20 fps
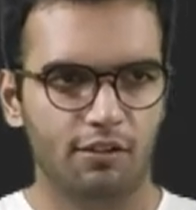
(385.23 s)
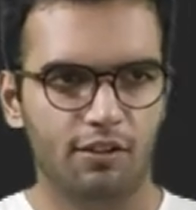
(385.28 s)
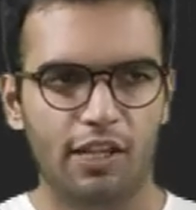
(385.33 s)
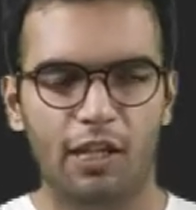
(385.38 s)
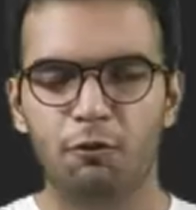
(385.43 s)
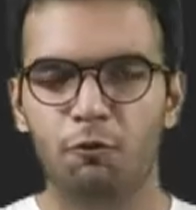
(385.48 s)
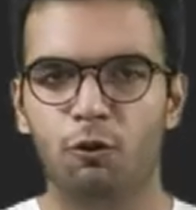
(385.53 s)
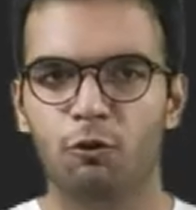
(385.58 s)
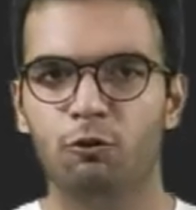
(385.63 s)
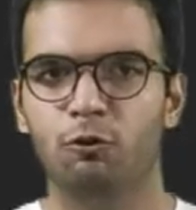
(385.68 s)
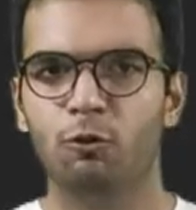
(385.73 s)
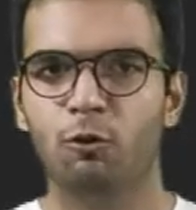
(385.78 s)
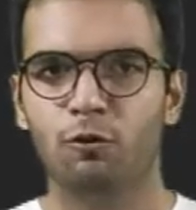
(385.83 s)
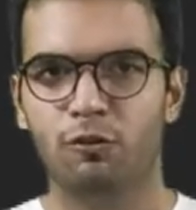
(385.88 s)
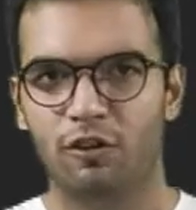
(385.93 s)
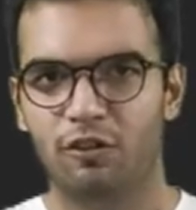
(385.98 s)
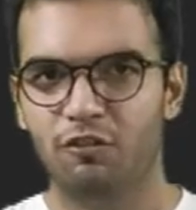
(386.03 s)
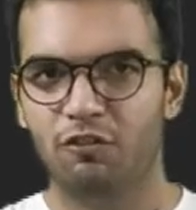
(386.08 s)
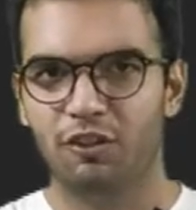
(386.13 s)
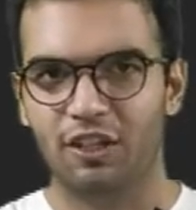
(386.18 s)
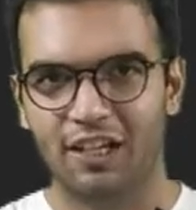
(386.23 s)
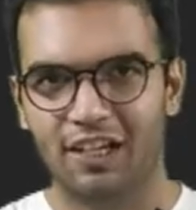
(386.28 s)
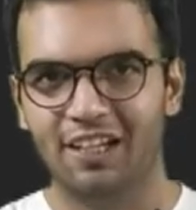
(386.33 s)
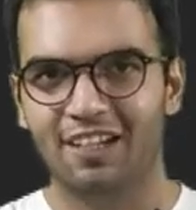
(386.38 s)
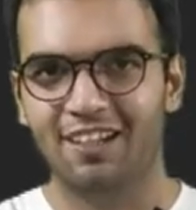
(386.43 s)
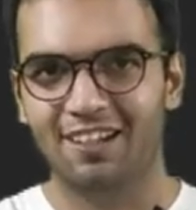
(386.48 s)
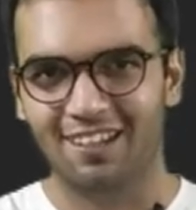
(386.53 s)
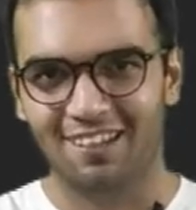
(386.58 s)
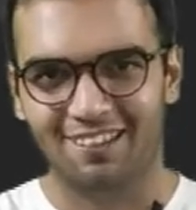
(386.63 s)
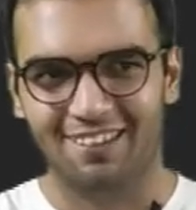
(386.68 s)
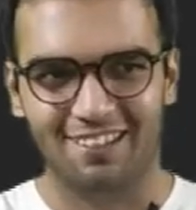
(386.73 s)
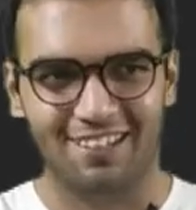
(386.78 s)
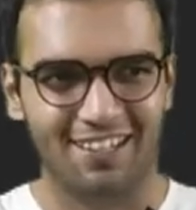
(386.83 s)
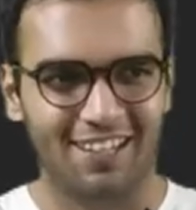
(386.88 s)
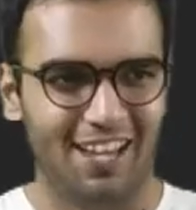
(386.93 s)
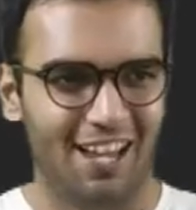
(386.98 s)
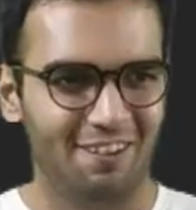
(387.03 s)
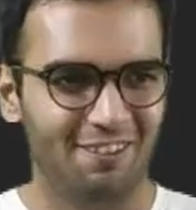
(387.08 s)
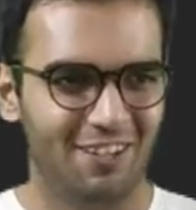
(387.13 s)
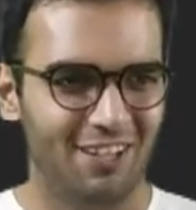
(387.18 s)
There was no such thing in D
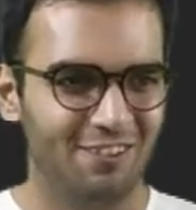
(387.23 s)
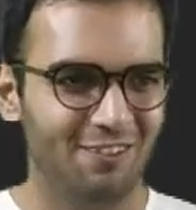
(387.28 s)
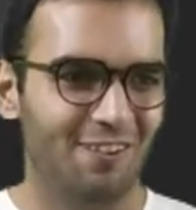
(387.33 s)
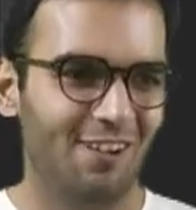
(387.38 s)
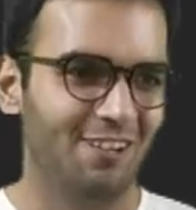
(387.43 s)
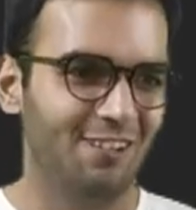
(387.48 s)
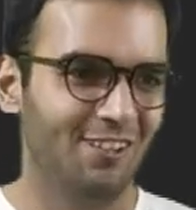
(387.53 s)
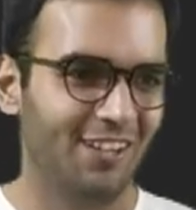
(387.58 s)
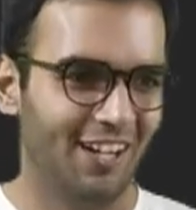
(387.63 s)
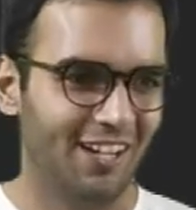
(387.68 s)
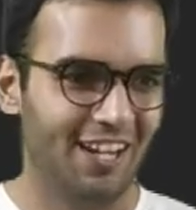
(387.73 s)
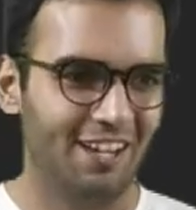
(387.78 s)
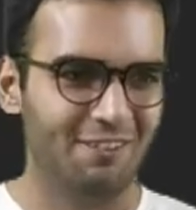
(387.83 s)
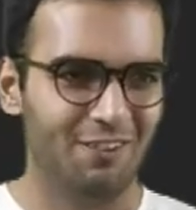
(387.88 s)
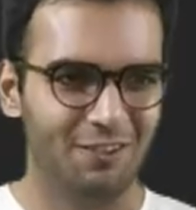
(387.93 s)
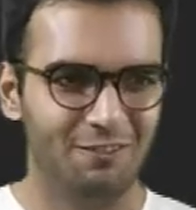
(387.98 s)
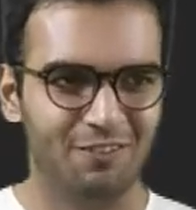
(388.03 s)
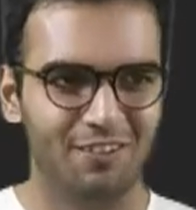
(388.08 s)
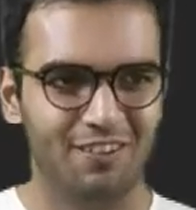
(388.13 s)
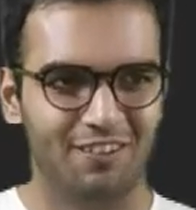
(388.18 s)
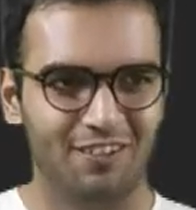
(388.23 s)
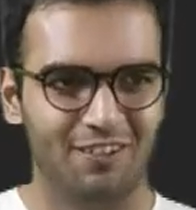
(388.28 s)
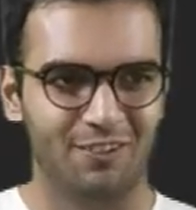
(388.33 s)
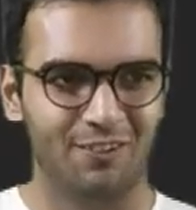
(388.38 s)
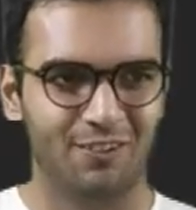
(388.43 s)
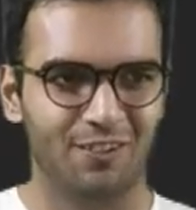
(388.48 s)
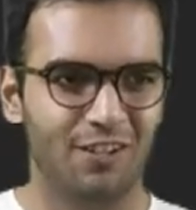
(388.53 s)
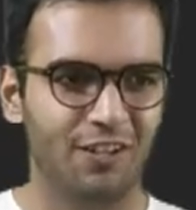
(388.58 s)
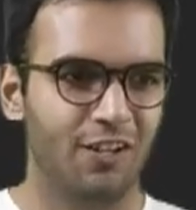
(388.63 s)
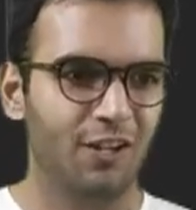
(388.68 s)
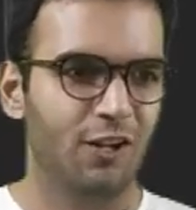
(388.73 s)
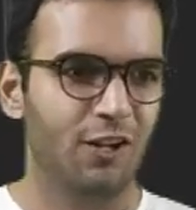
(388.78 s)
C. Average value can never be zero.